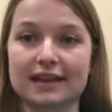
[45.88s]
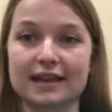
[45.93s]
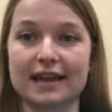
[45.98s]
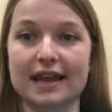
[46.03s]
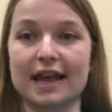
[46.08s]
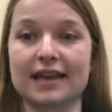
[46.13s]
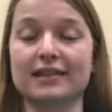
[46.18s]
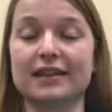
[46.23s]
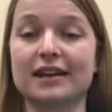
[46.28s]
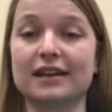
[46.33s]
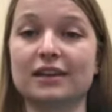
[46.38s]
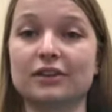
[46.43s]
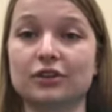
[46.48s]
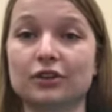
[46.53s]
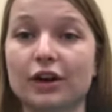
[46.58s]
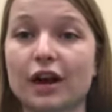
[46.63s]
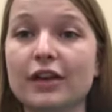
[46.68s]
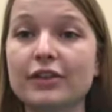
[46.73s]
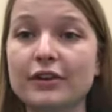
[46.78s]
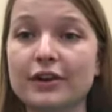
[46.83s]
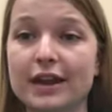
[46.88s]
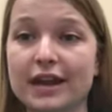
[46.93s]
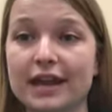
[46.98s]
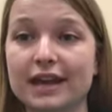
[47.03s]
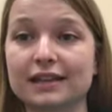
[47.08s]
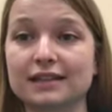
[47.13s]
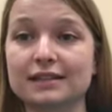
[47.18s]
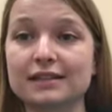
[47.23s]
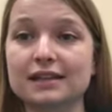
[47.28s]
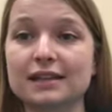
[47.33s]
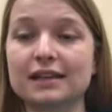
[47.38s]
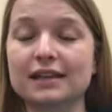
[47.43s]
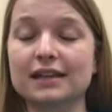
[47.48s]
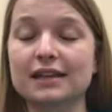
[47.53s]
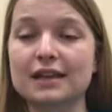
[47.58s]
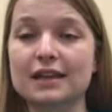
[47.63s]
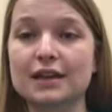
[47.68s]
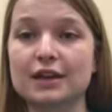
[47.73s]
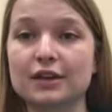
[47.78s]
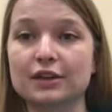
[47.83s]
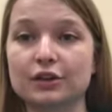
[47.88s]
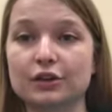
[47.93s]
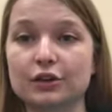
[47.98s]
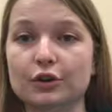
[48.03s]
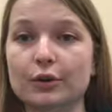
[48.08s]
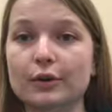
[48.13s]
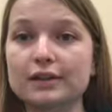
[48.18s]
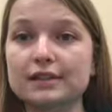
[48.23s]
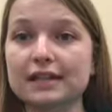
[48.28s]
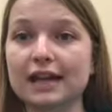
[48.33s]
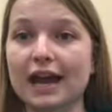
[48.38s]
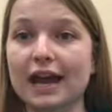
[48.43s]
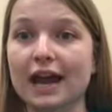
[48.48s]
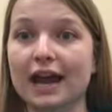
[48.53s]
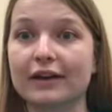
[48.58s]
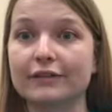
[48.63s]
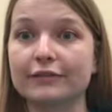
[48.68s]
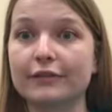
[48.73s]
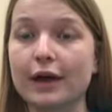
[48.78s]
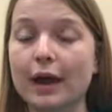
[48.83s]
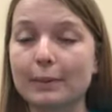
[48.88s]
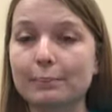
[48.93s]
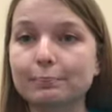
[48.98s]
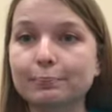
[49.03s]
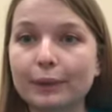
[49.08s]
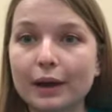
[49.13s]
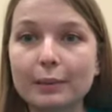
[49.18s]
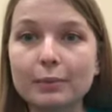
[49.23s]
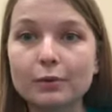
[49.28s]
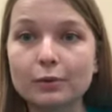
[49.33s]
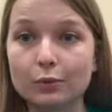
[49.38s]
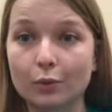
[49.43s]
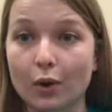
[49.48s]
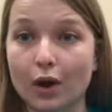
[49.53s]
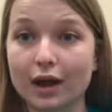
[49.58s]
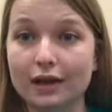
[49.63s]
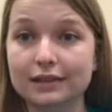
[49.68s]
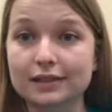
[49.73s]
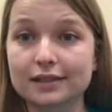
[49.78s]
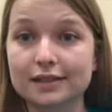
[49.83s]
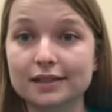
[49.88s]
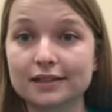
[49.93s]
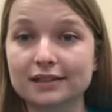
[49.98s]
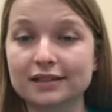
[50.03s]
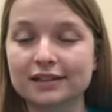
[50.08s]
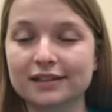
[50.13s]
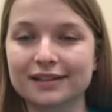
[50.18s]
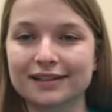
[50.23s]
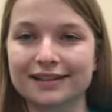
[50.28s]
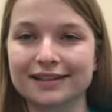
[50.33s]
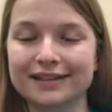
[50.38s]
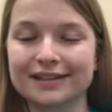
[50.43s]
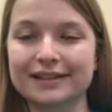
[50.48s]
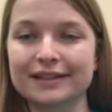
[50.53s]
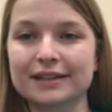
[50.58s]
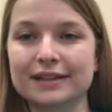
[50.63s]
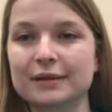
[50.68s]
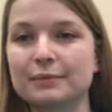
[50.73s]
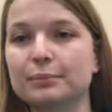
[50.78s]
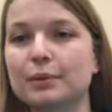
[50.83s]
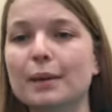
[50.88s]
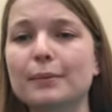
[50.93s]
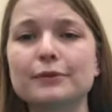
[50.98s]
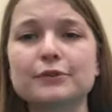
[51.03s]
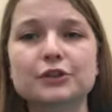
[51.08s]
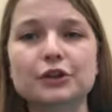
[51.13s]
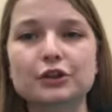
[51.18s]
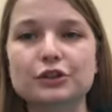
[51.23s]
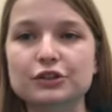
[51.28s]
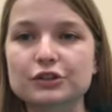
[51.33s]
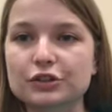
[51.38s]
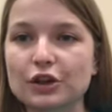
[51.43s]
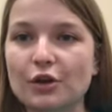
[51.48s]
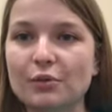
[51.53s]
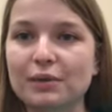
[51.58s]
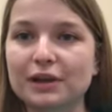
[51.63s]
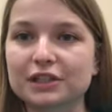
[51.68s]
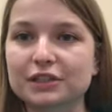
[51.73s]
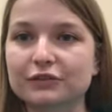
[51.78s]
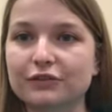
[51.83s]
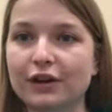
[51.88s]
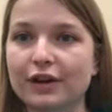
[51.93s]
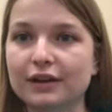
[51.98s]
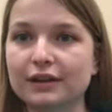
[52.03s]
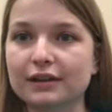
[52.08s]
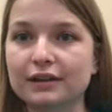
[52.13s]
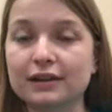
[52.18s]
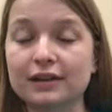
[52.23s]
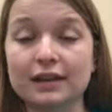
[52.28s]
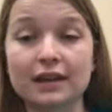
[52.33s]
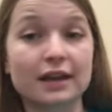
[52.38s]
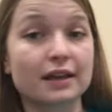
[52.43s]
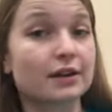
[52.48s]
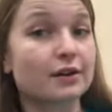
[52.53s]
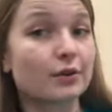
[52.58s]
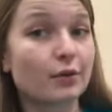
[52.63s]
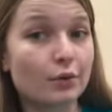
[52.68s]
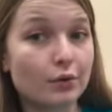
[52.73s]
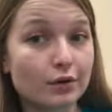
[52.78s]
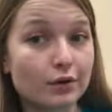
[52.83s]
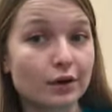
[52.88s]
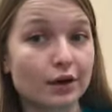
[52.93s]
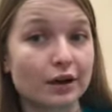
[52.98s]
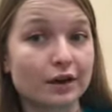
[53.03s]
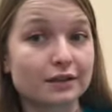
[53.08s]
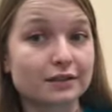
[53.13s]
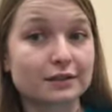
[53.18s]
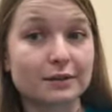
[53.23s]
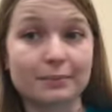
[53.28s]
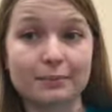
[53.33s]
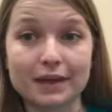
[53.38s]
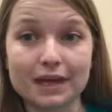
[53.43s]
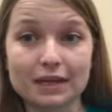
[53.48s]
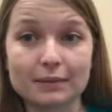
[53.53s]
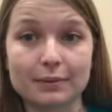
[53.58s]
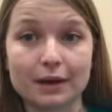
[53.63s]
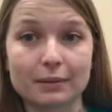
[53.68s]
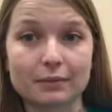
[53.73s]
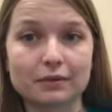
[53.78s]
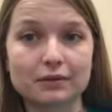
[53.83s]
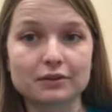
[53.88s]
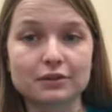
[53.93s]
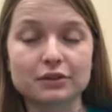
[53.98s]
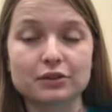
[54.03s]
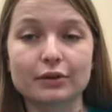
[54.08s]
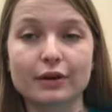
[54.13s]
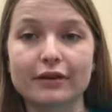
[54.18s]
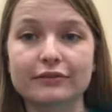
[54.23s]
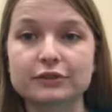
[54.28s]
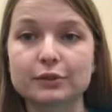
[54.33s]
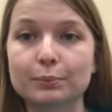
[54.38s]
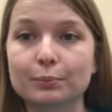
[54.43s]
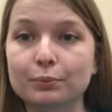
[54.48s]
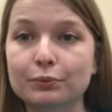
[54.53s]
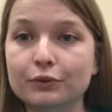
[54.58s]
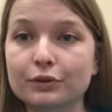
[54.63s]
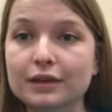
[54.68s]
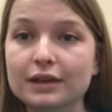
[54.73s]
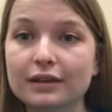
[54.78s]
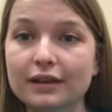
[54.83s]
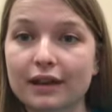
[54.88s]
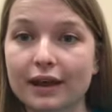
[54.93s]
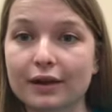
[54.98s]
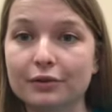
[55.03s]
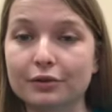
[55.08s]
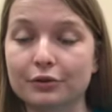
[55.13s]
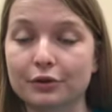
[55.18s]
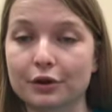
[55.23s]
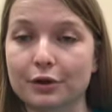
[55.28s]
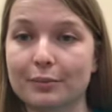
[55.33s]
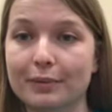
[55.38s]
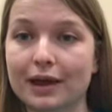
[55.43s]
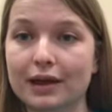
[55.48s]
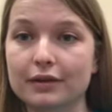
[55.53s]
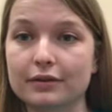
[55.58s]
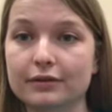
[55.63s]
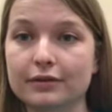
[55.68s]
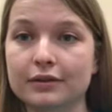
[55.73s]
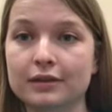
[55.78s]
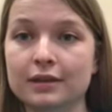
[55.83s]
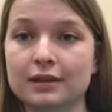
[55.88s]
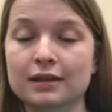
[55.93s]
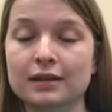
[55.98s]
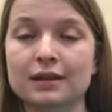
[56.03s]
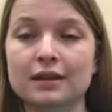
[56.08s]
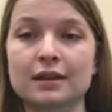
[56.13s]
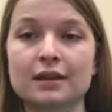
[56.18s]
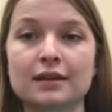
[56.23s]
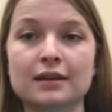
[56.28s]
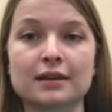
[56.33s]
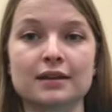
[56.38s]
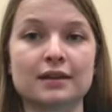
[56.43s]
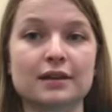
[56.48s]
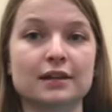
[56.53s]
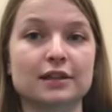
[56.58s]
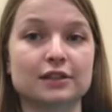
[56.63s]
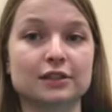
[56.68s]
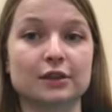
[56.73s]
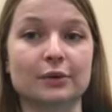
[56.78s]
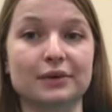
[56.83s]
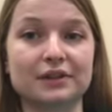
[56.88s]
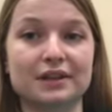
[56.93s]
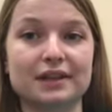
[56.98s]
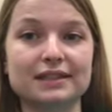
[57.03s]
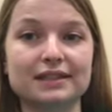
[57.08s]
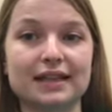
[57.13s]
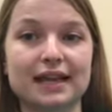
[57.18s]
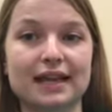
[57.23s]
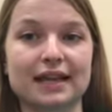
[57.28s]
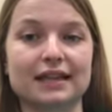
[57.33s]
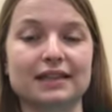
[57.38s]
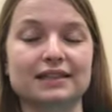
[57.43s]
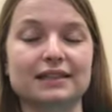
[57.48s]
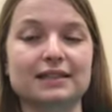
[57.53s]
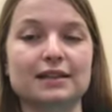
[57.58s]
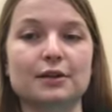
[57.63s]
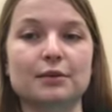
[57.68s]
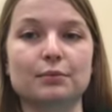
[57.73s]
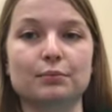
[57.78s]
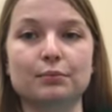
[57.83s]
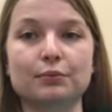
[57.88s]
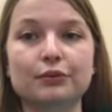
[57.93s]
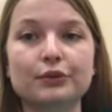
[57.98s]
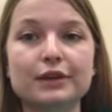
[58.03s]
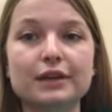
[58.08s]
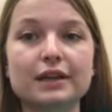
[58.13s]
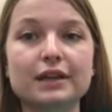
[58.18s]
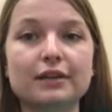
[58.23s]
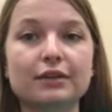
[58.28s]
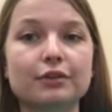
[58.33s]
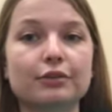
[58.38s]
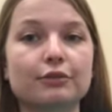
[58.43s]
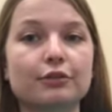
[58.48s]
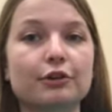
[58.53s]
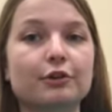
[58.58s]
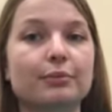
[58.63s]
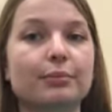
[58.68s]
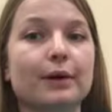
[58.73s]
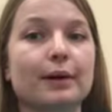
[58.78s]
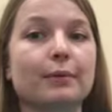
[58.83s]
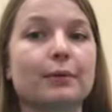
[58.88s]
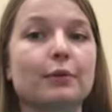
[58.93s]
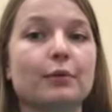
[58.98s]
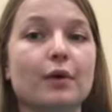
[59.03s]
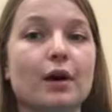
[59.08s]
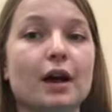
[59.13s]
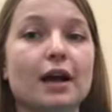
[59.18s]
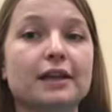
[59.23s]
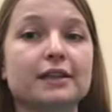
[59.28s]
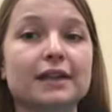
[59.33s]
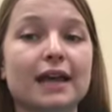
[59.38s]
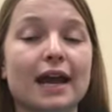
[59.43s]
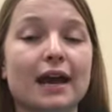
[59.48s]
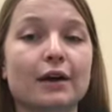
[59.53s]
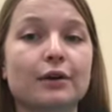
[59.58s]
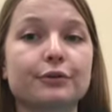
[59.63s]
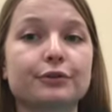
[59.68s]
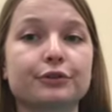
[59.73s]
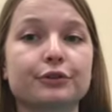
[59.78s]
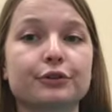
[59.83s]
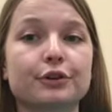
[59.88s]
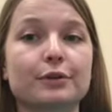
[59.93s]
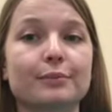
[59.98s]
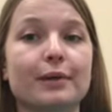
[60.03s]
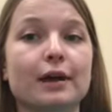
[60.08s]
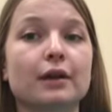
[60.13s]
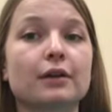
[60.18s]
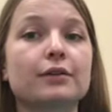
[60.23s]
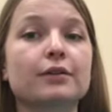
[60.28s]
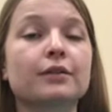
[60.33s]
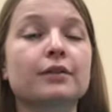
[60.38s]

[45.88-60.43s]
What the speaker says: And then in your other hand, you're going to have a bubble wand. Bubbles are so much fun. And in order to make bubbles, you have to breathe out through your mouth. So in this hand, breathe through your bubble wand, out through your mouth.